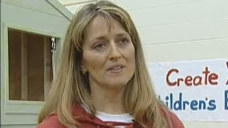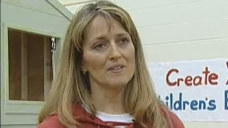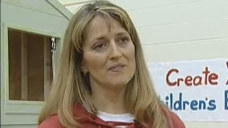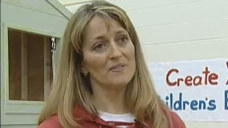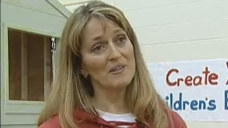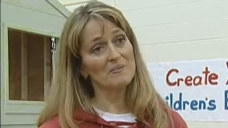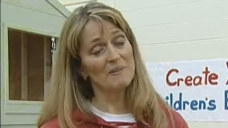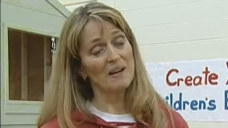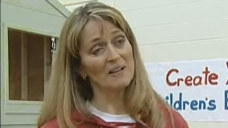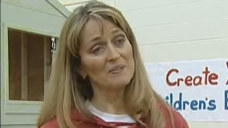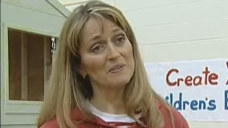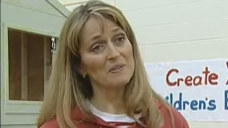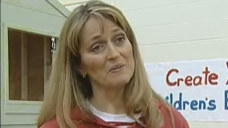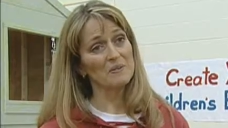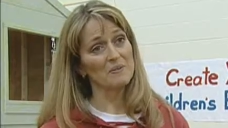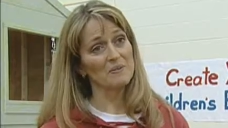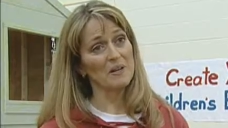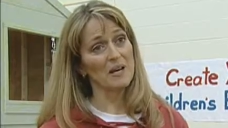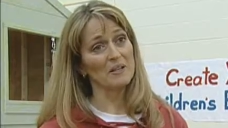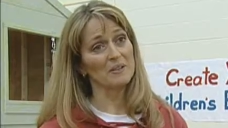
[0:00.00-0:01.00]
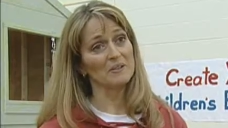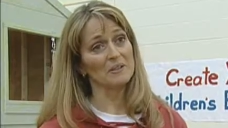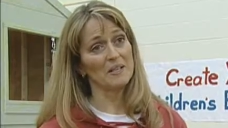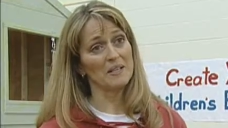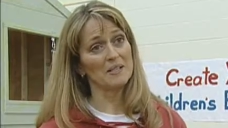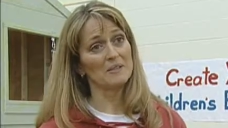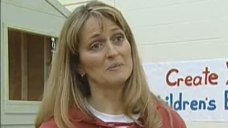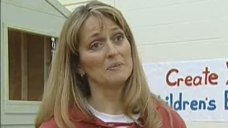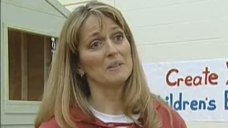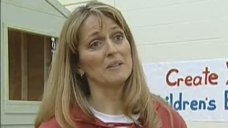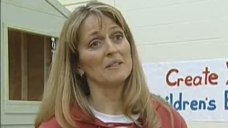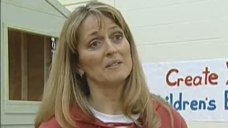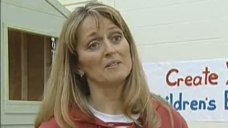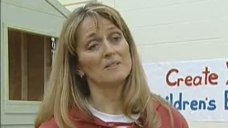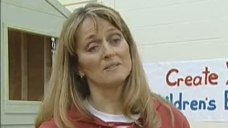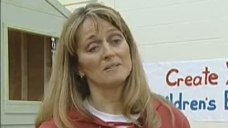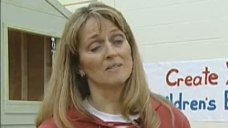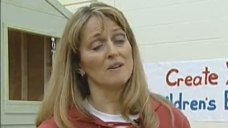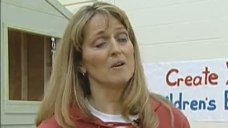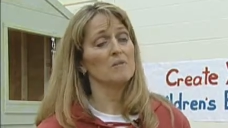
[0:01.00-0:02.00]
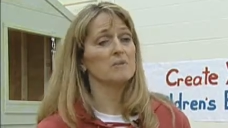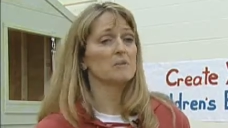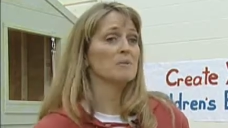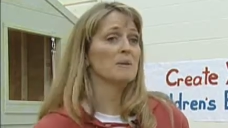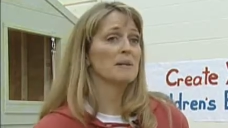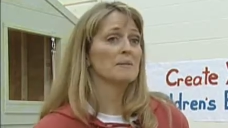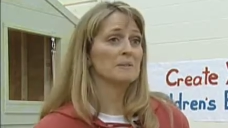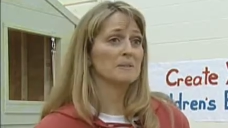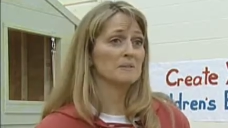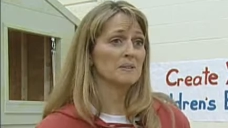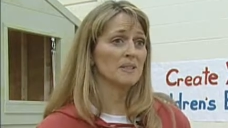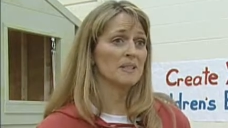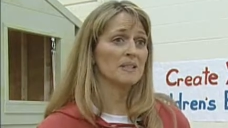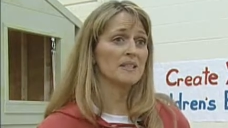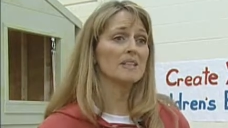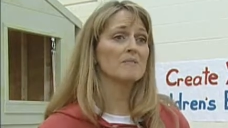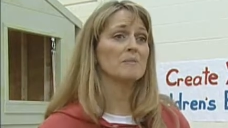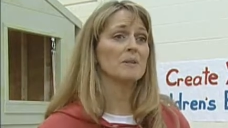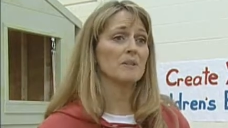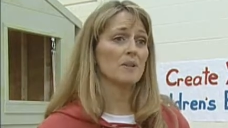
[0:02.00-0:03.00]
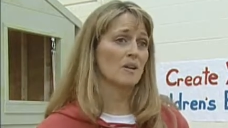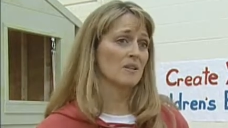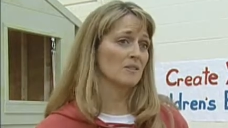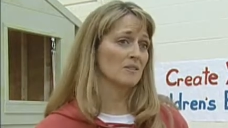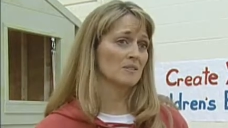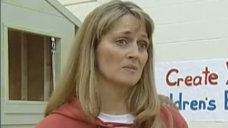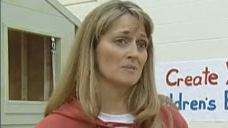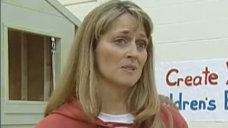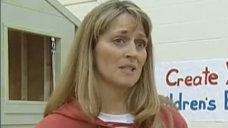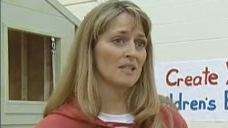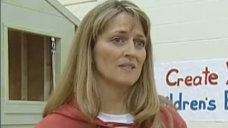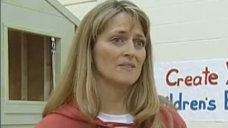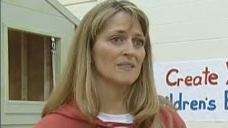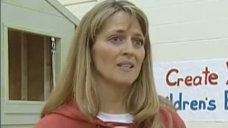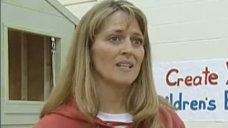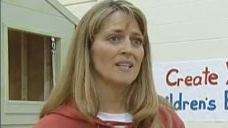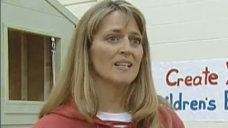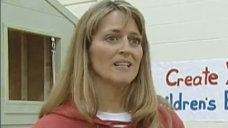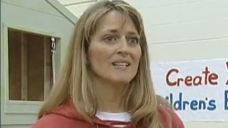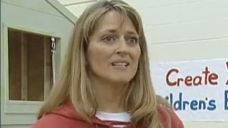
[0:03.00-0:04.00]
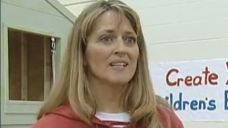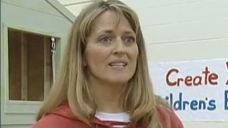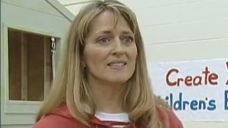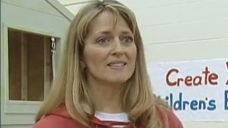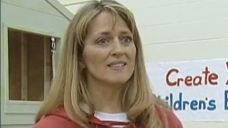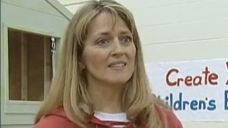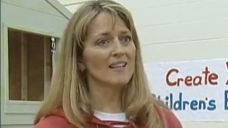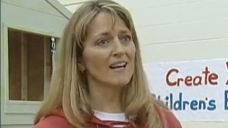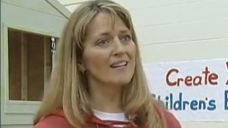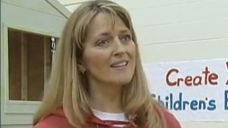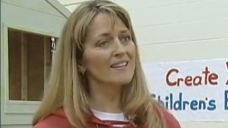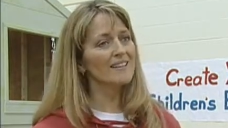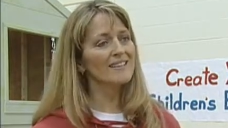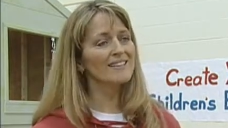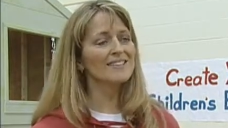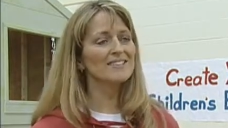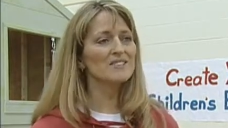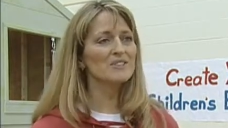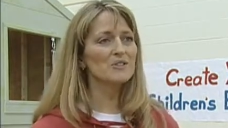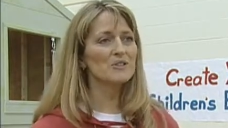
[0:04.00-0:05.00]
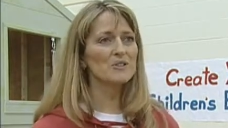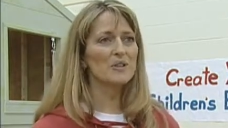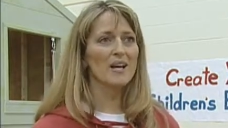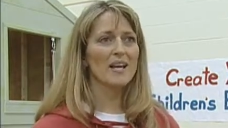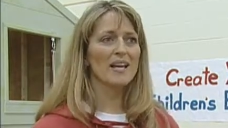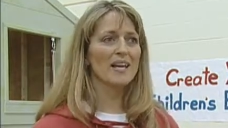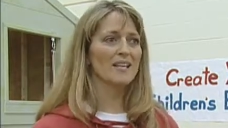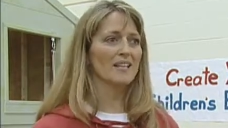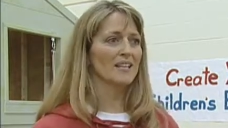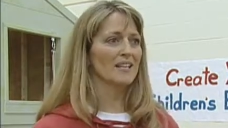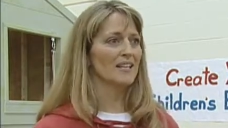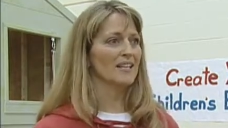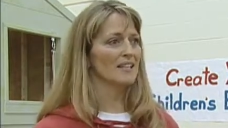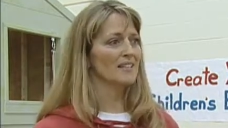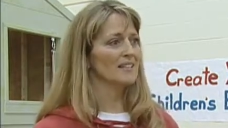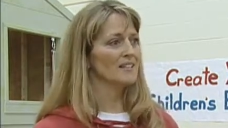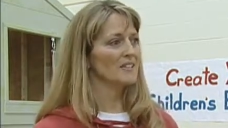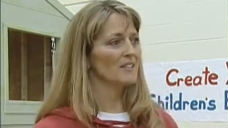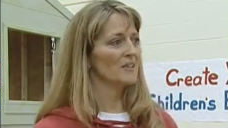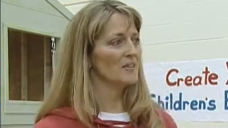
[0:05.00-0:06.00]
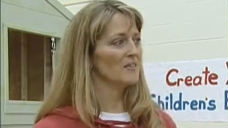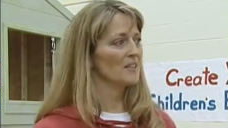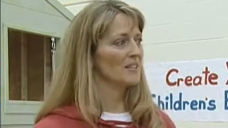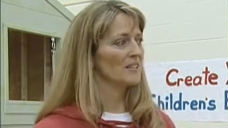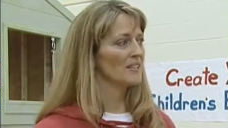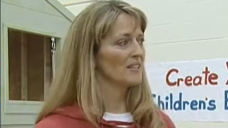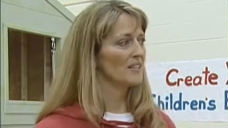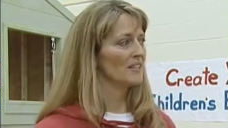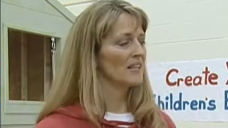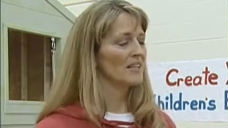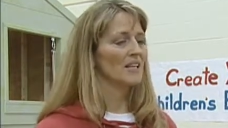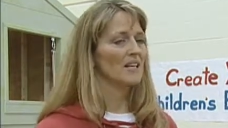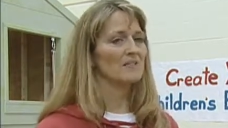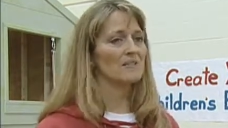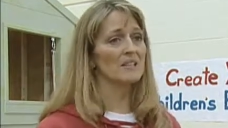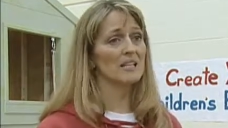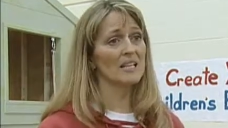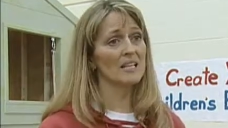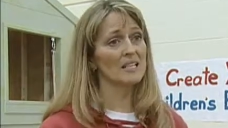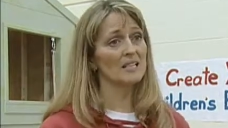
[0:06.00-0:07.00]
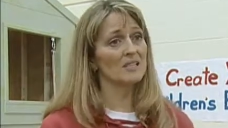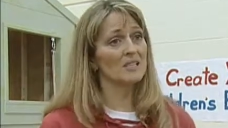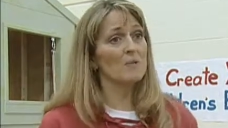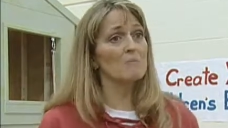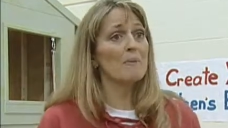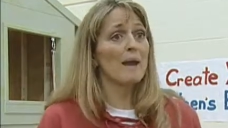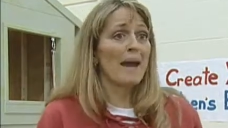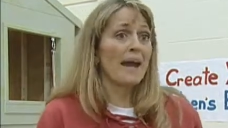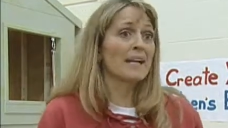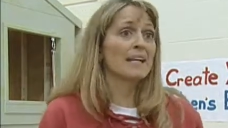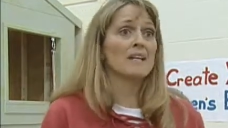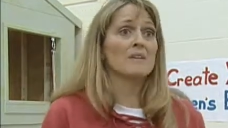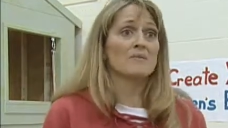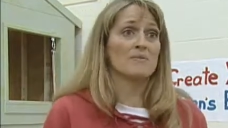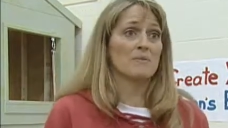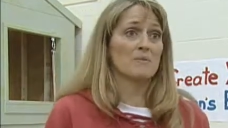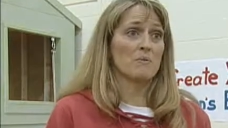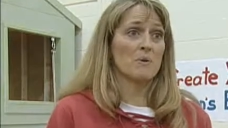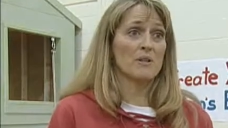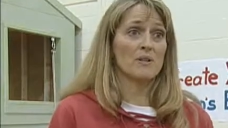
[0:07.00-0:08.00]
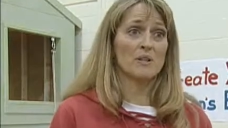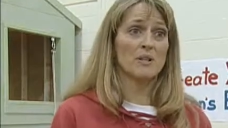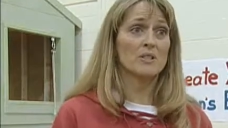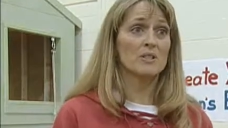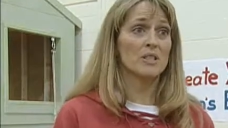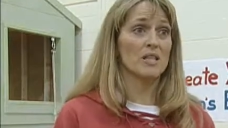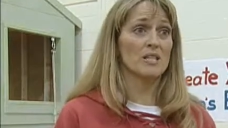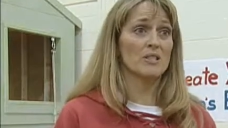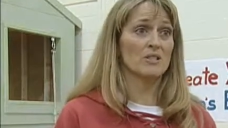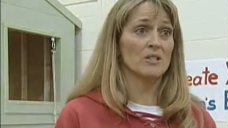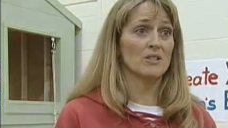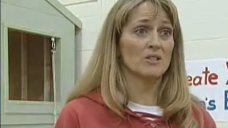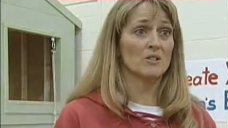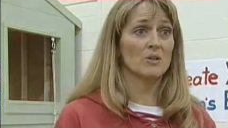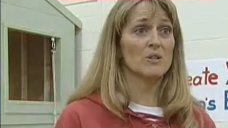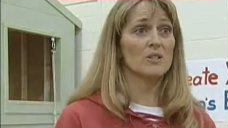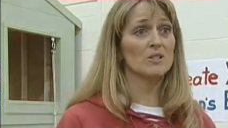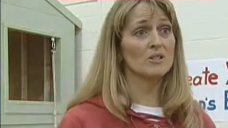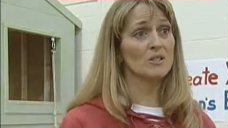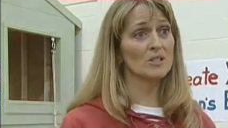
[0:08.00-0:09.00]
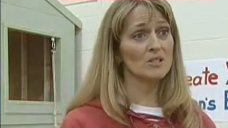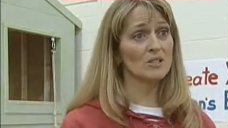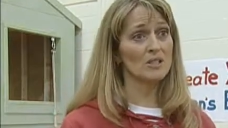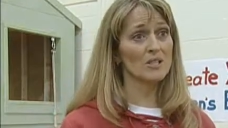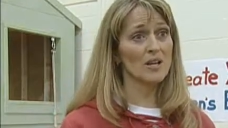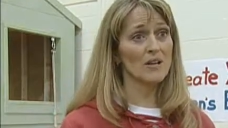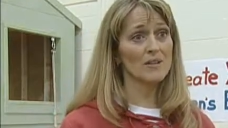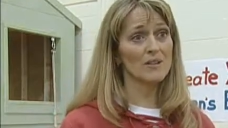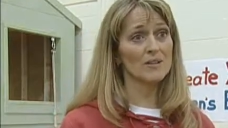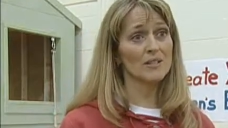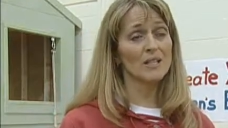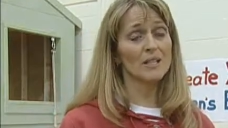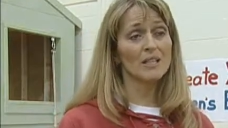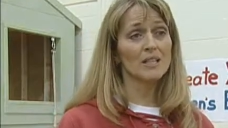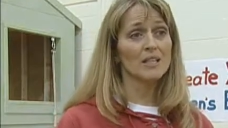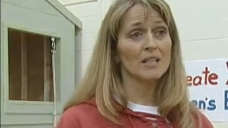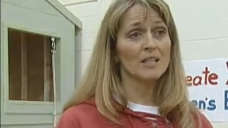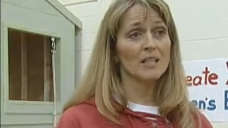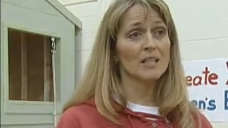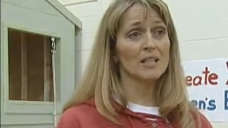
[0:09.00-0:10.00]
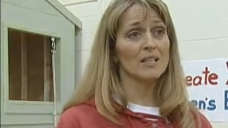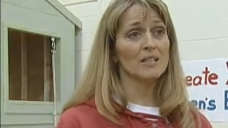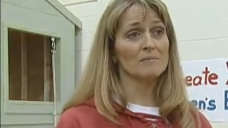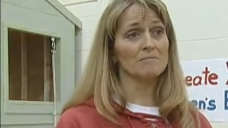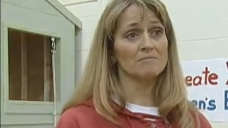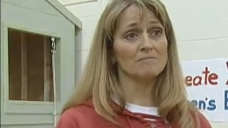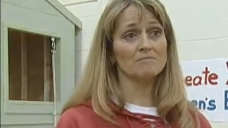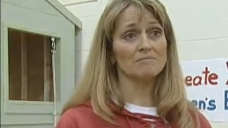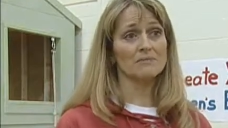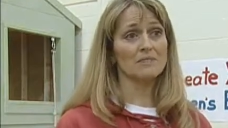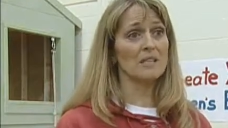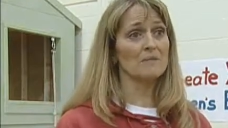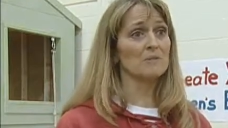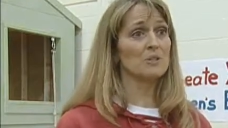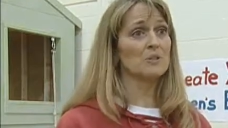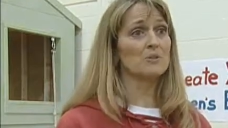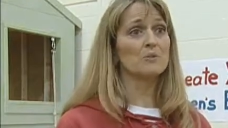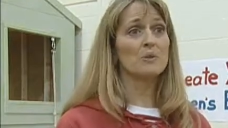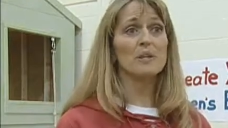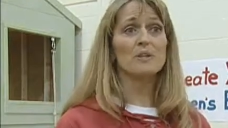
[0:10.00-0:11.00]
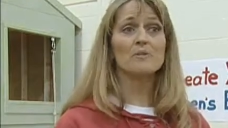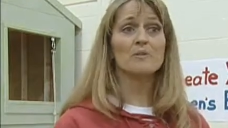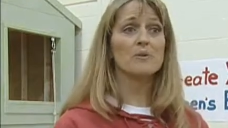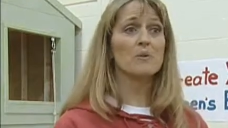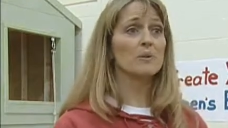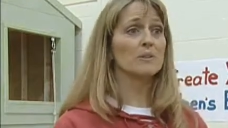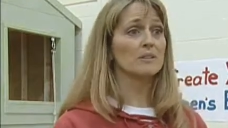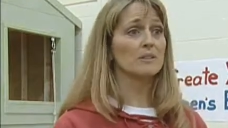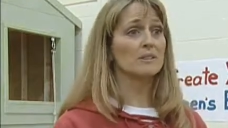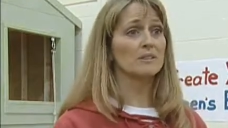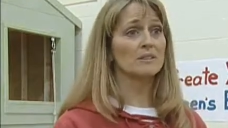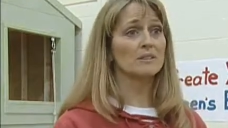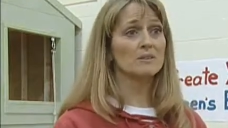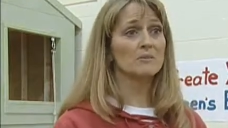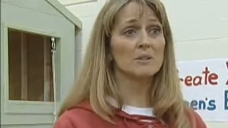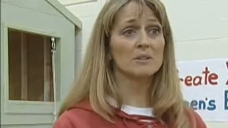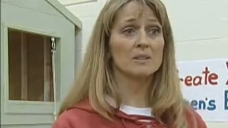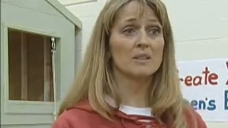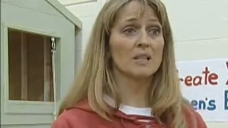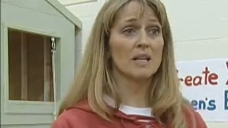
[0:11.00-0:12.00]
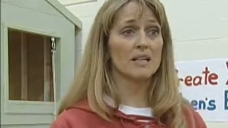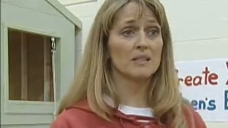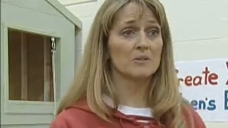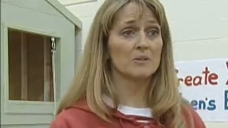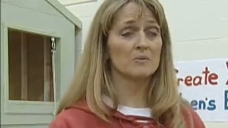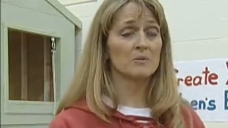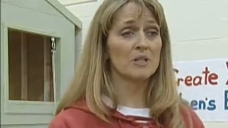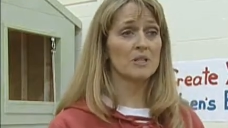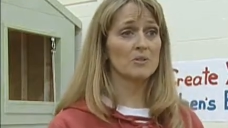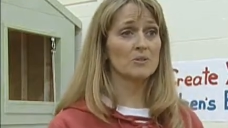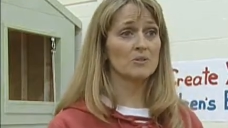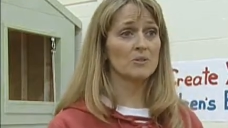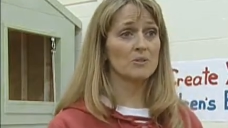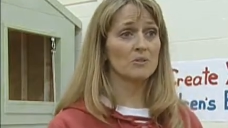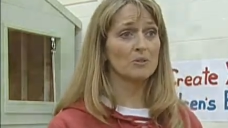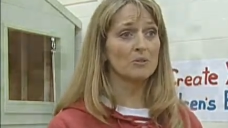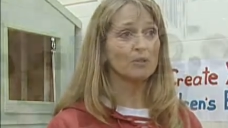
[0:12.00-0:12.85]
the feedback from the faculty has been overwhelming, really. They've been awesome. They, they said, I think this is great, and you know, they, they love that it's a backup for what they're teaching. So it's just another um, I'm just reinforcing what the classroom teachers are